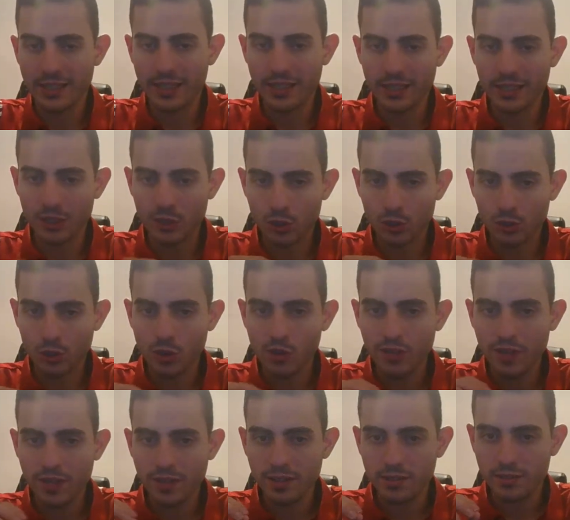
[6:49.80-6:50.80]
the
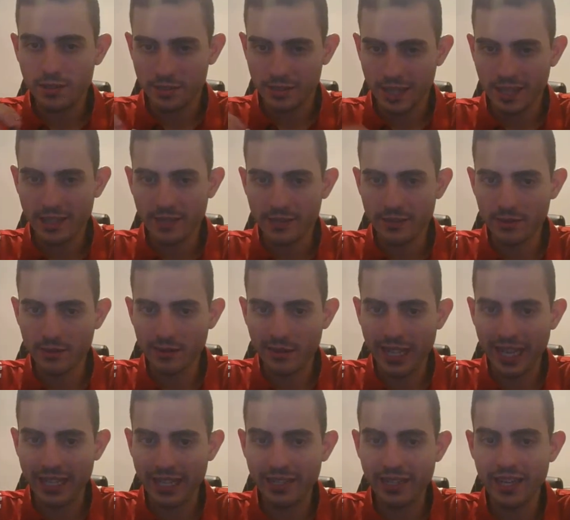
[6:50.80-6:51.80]
survey, the second
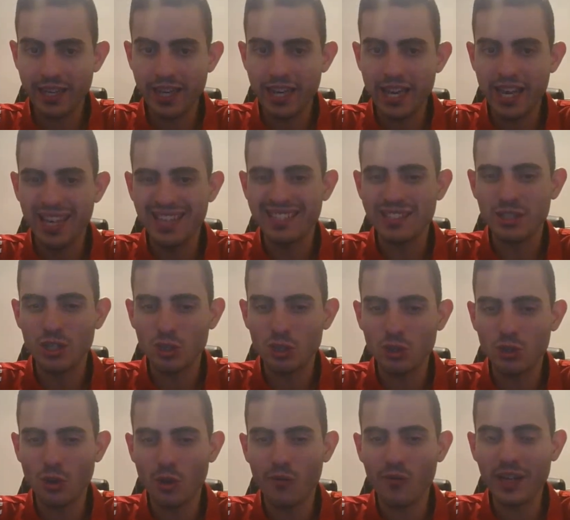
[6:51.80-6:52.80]
link is the
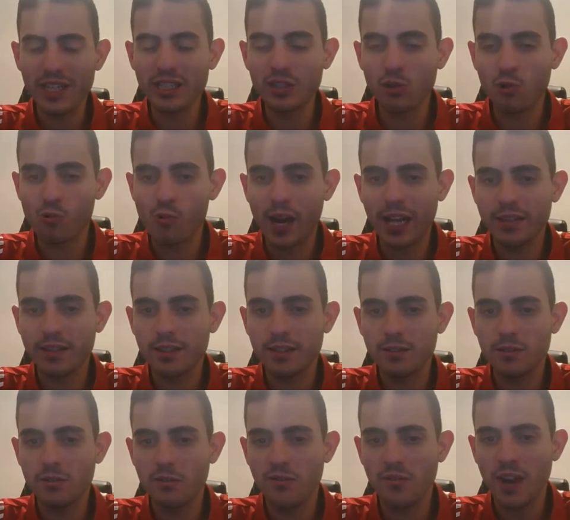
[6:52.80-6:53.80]
survey directed
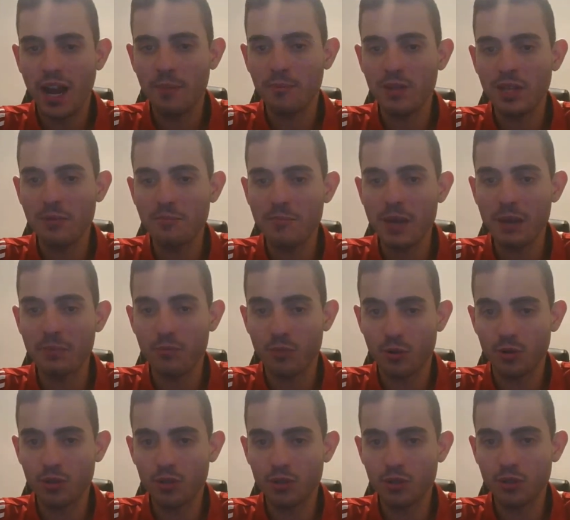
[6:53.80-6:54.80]
to family
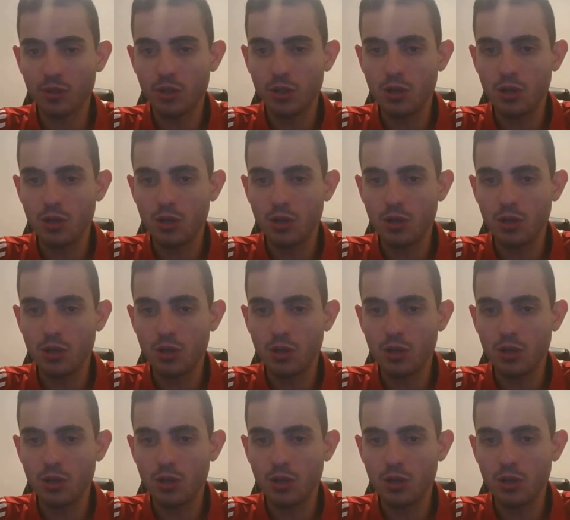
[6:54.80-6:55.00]
members,